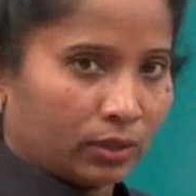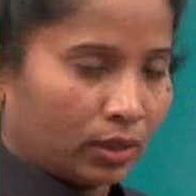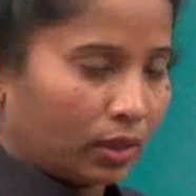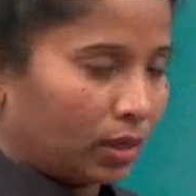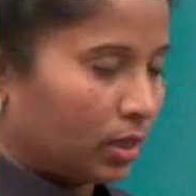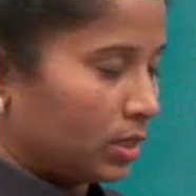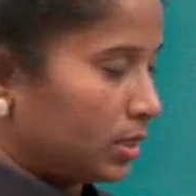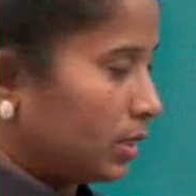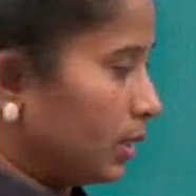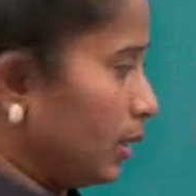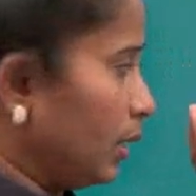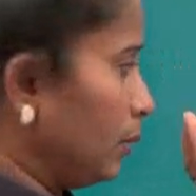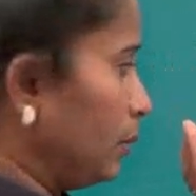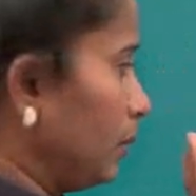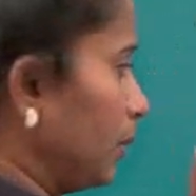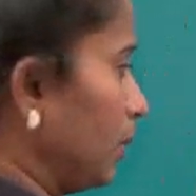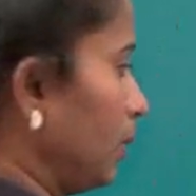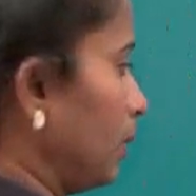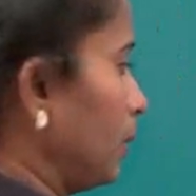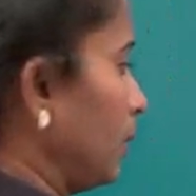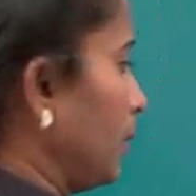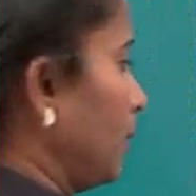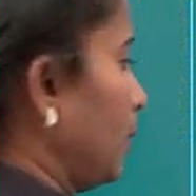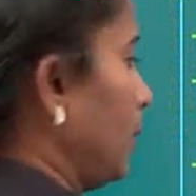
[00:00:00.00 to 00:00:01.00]
third
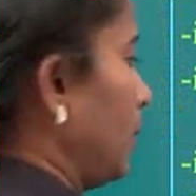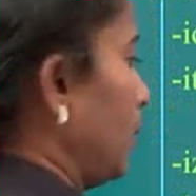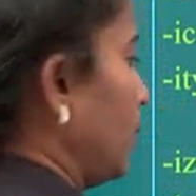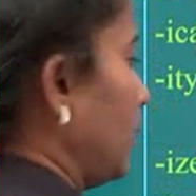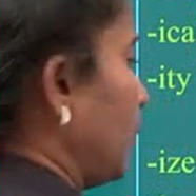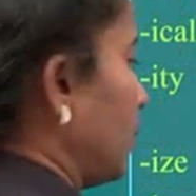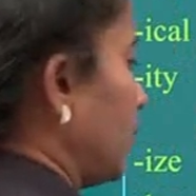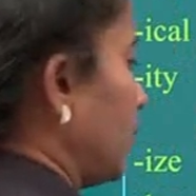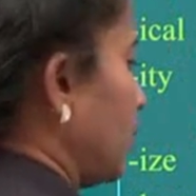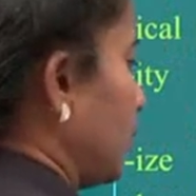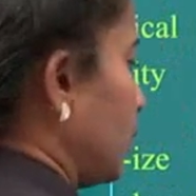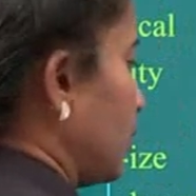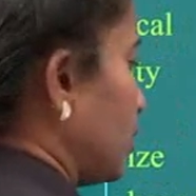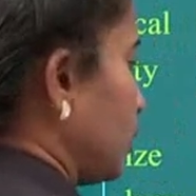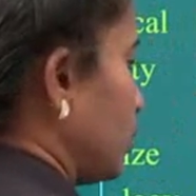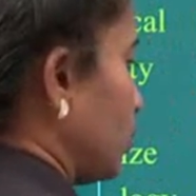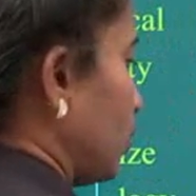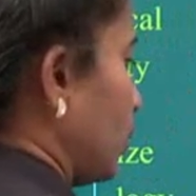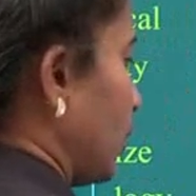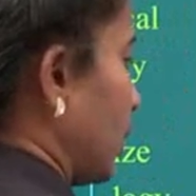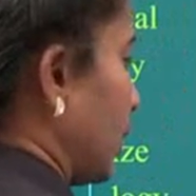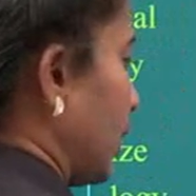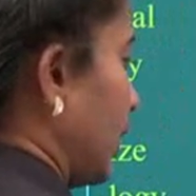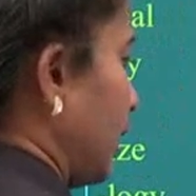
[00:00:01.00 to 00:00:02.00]
syllable.
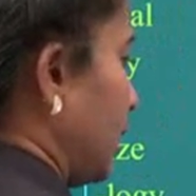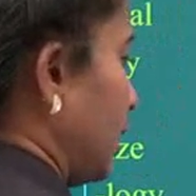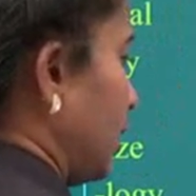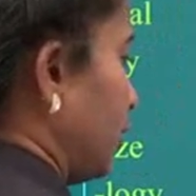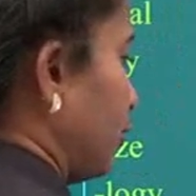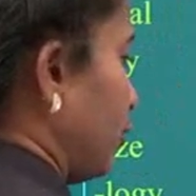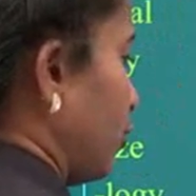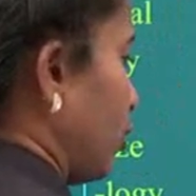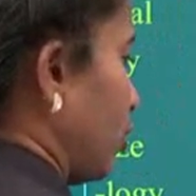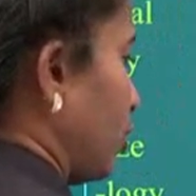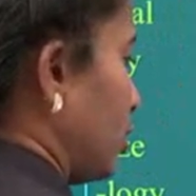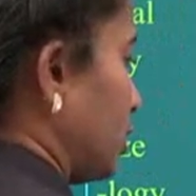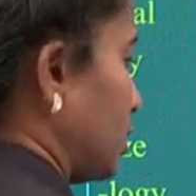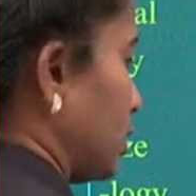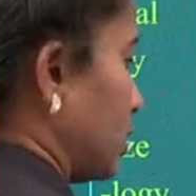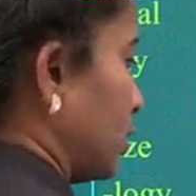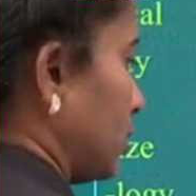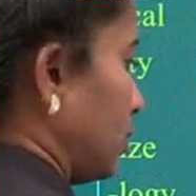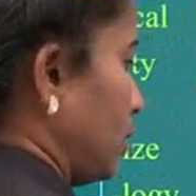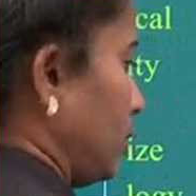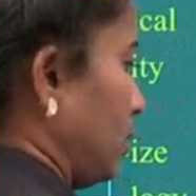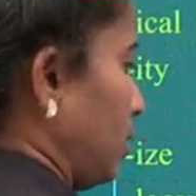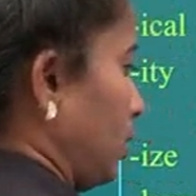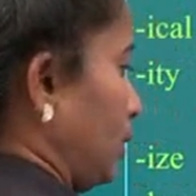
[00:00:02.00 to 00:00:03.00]
So again it falls
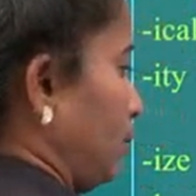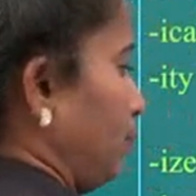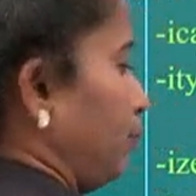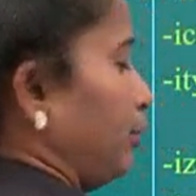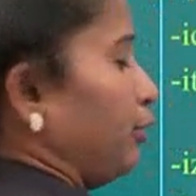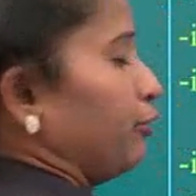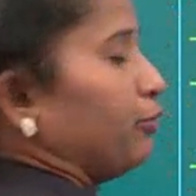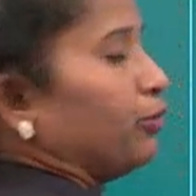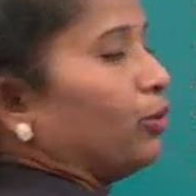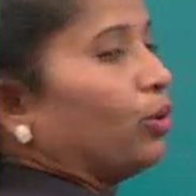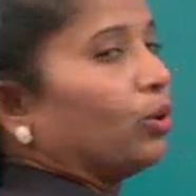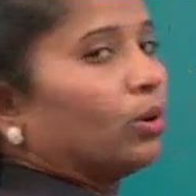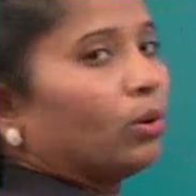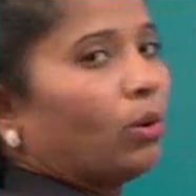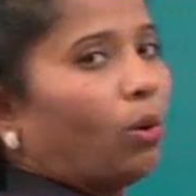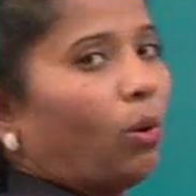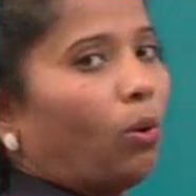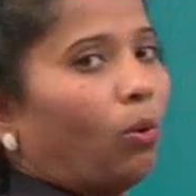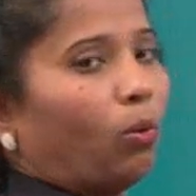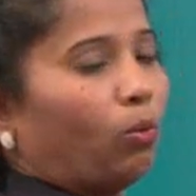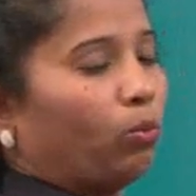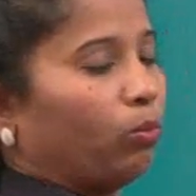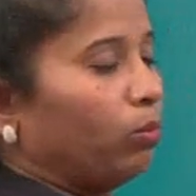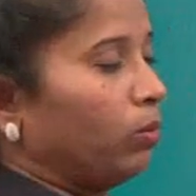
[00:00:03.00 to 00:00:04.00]
before
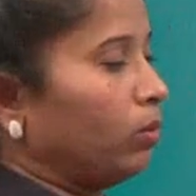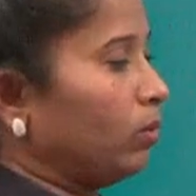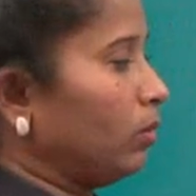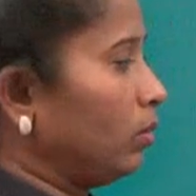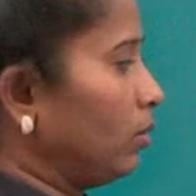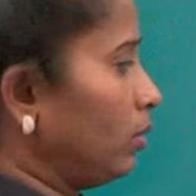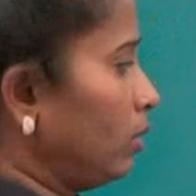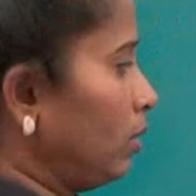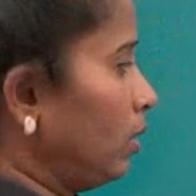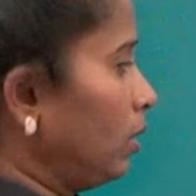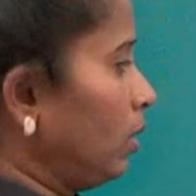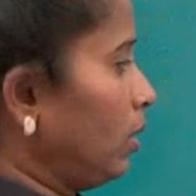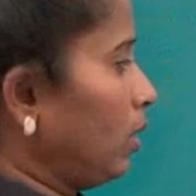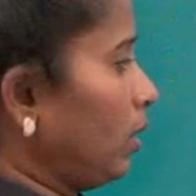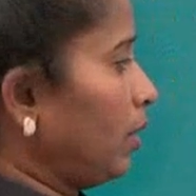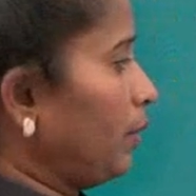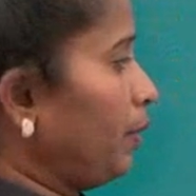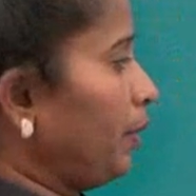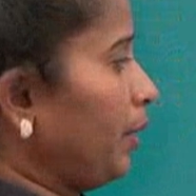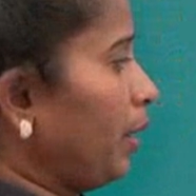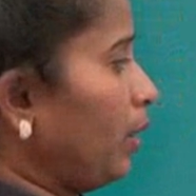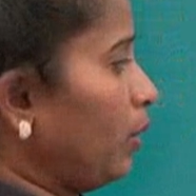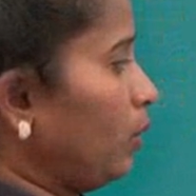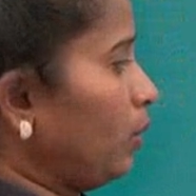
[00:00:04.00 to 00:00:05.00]
O.
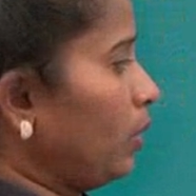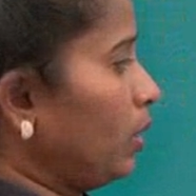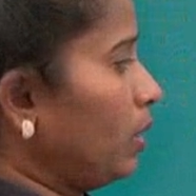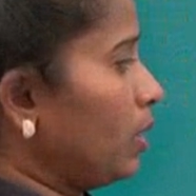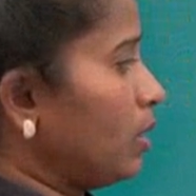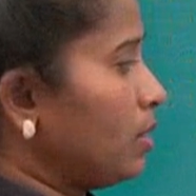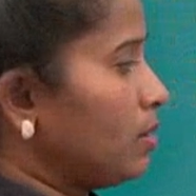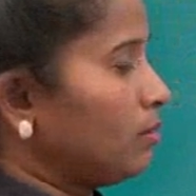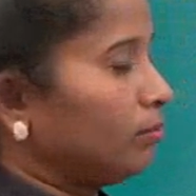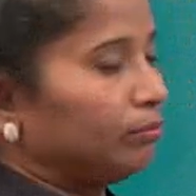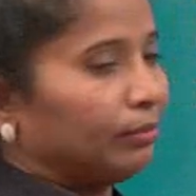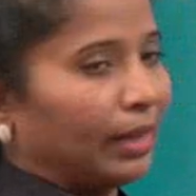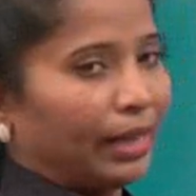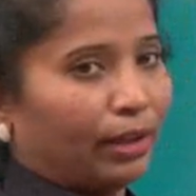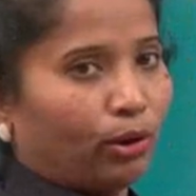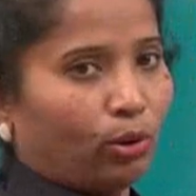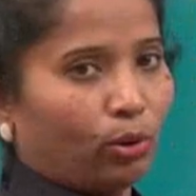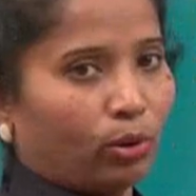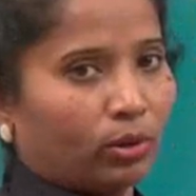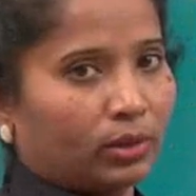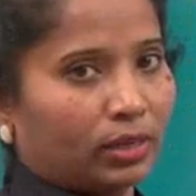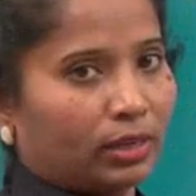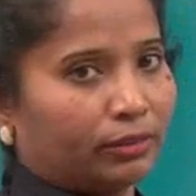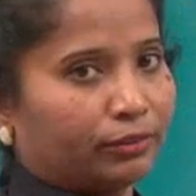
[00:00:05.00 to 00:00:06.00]
Now
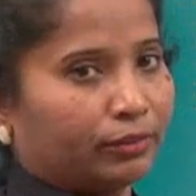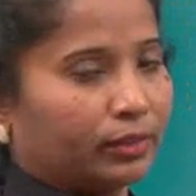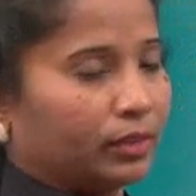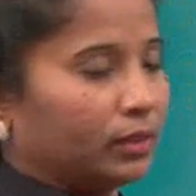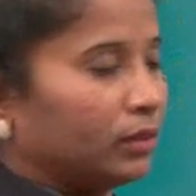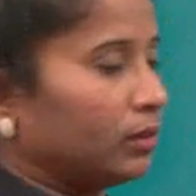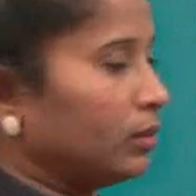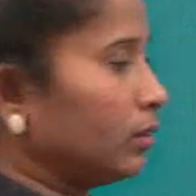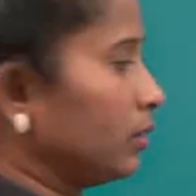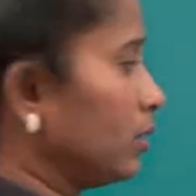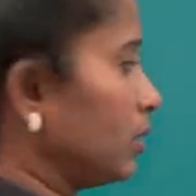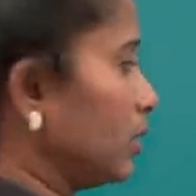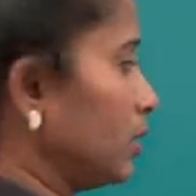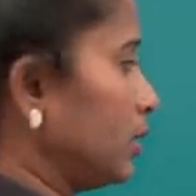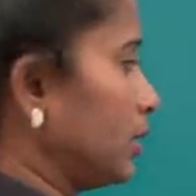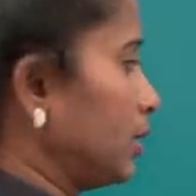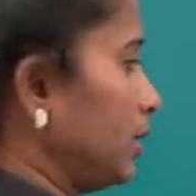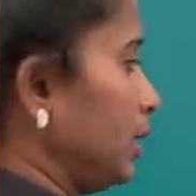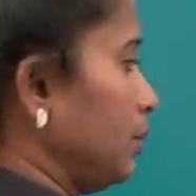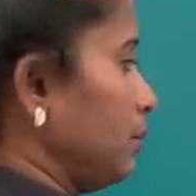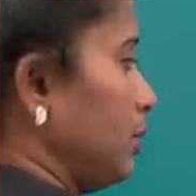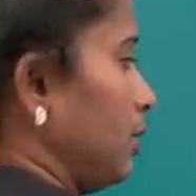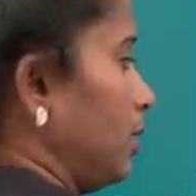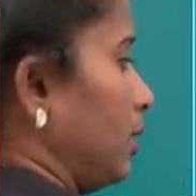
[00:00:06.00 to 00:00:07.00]
biography.
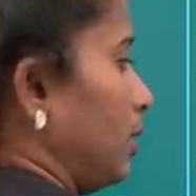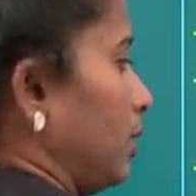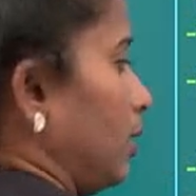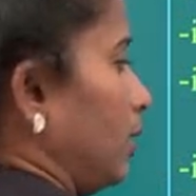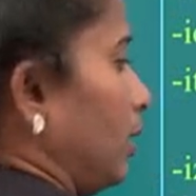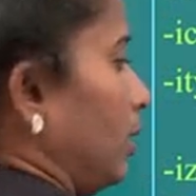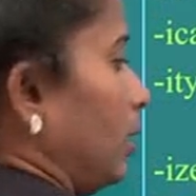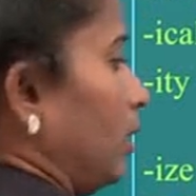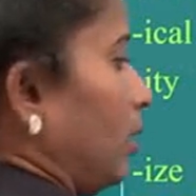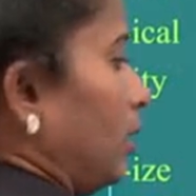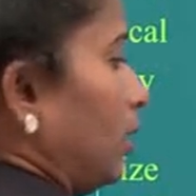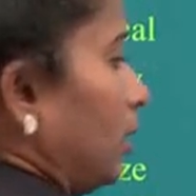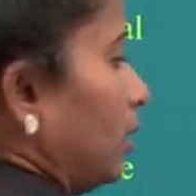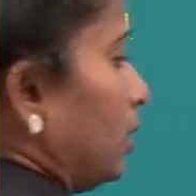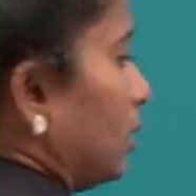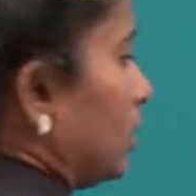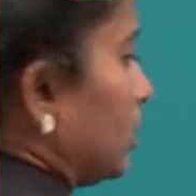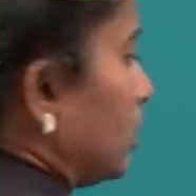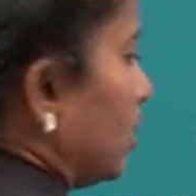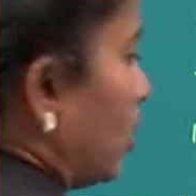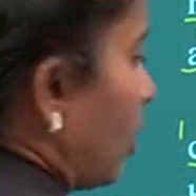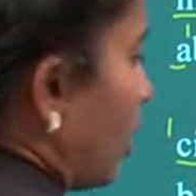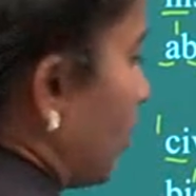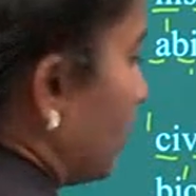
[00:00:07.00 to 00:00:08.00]
Similarly,
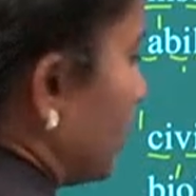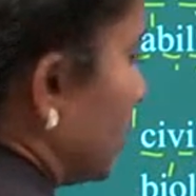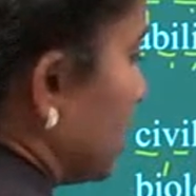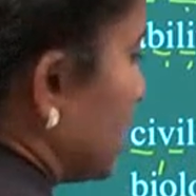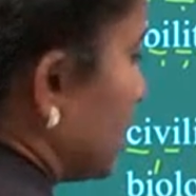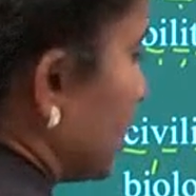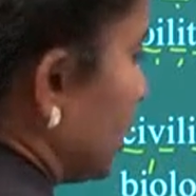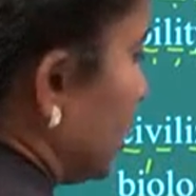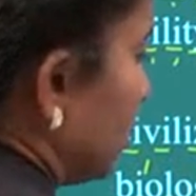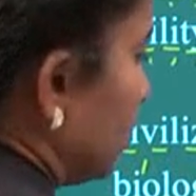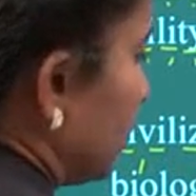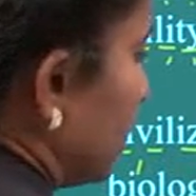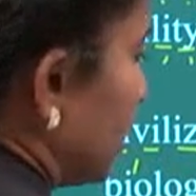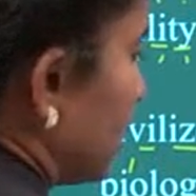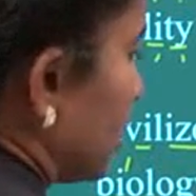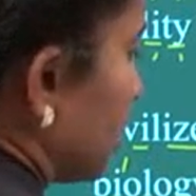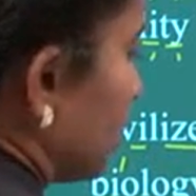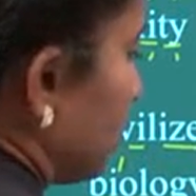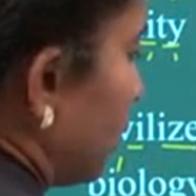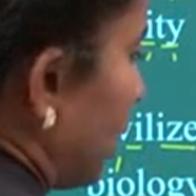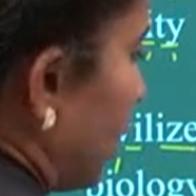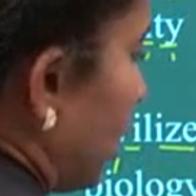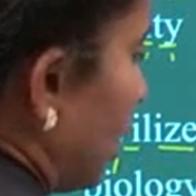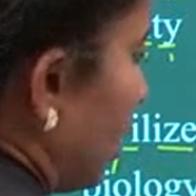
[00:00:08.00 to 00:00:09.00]
how many syllables?
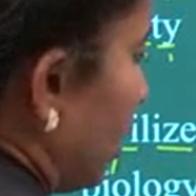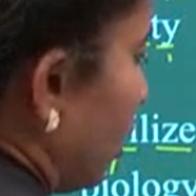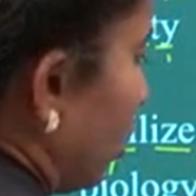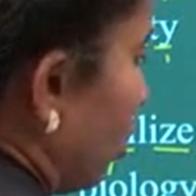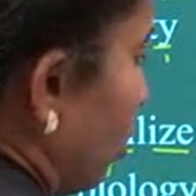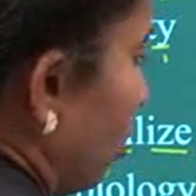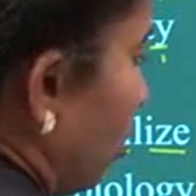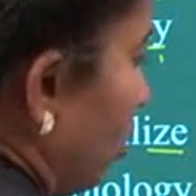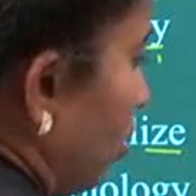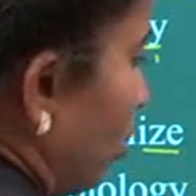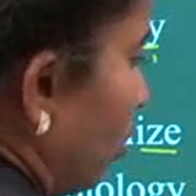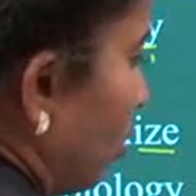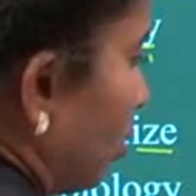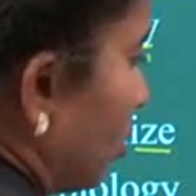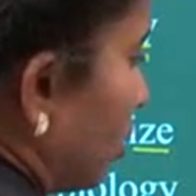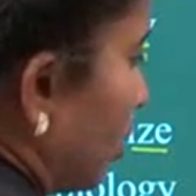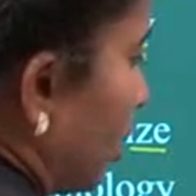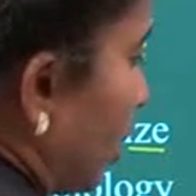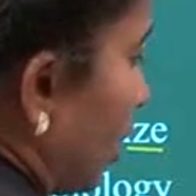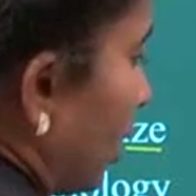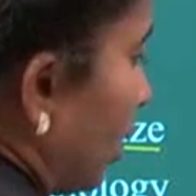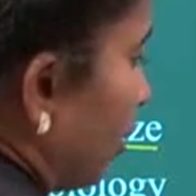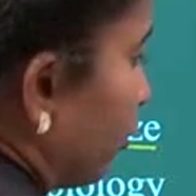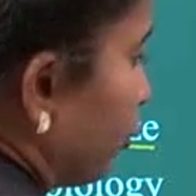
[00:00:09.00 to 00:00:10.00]

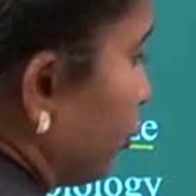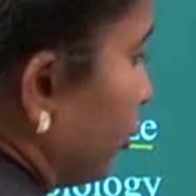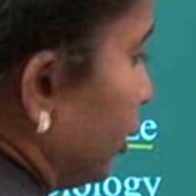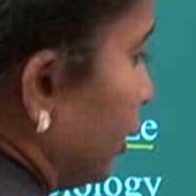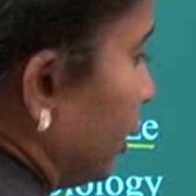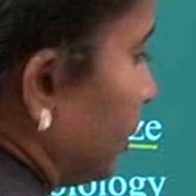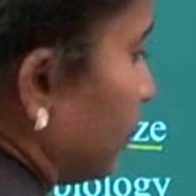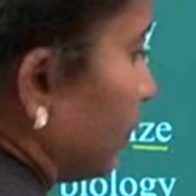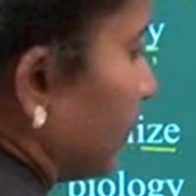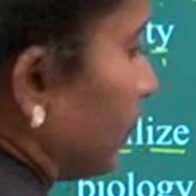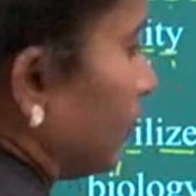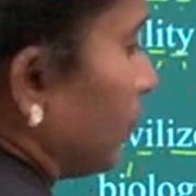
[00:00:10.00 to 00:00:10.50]
Biography.